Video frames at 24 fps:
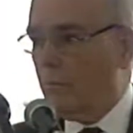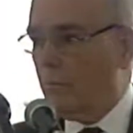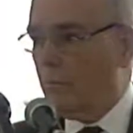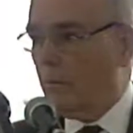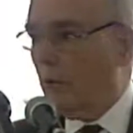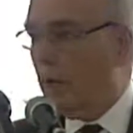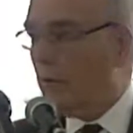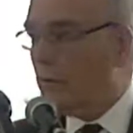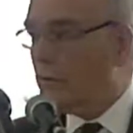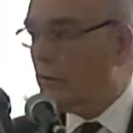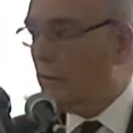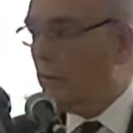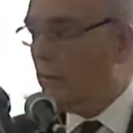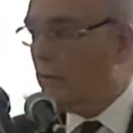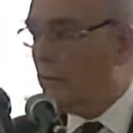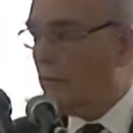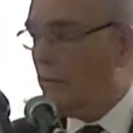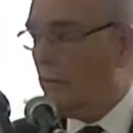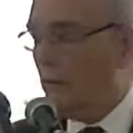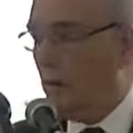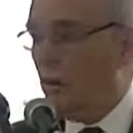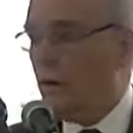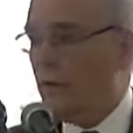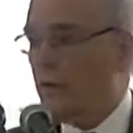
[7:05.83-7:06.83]
project
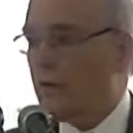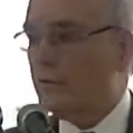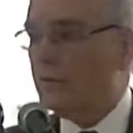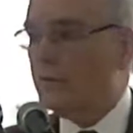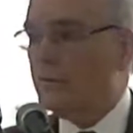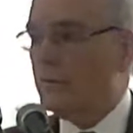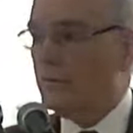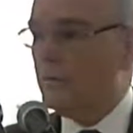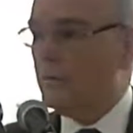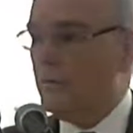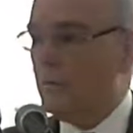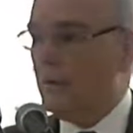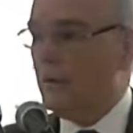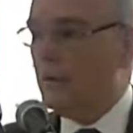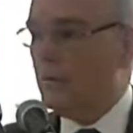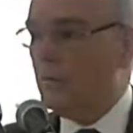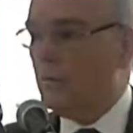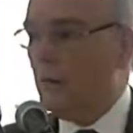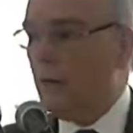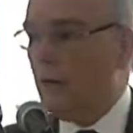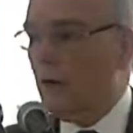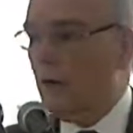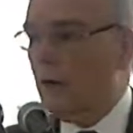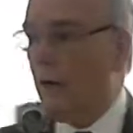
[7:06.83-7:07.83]
of ours and
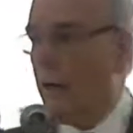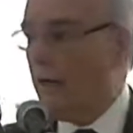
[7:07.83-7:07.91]
what our